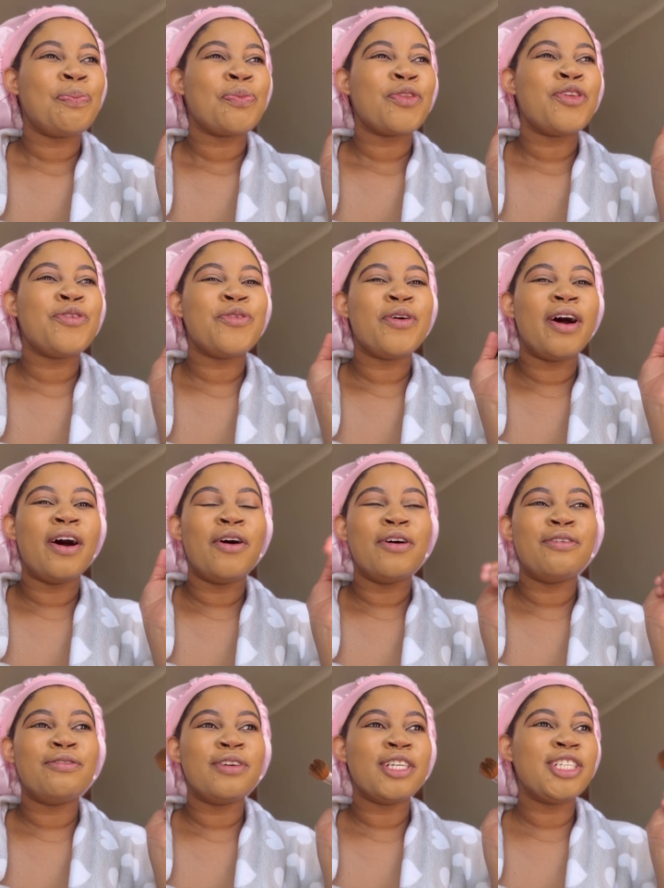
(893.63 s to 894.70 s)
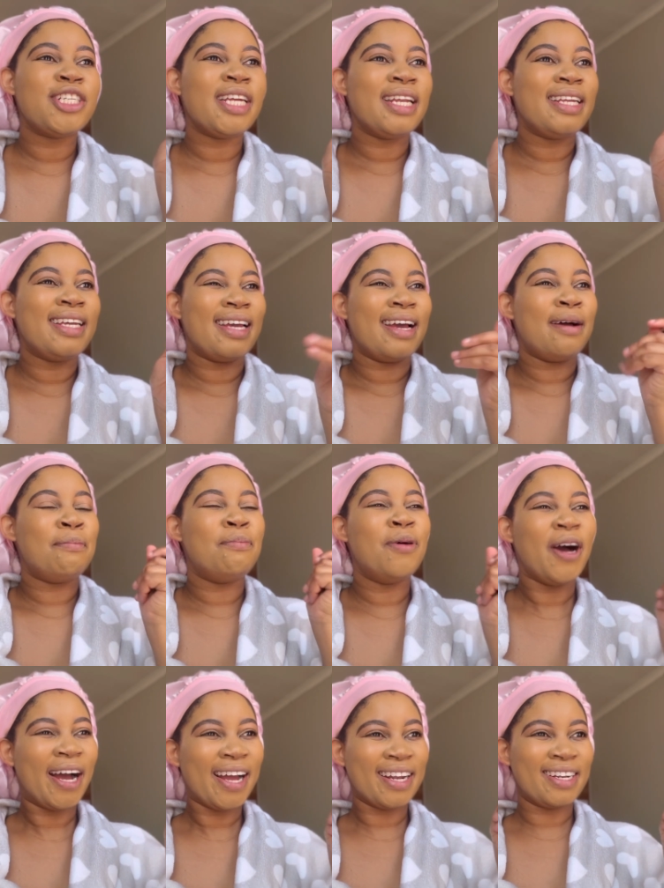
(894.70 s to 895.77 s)
you are officially a
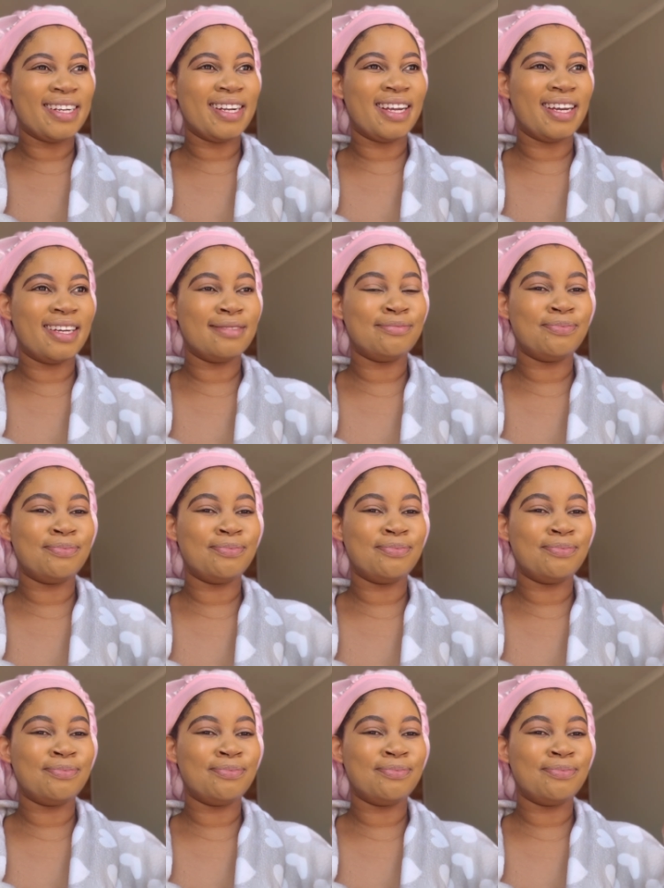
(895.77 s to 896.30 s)
partner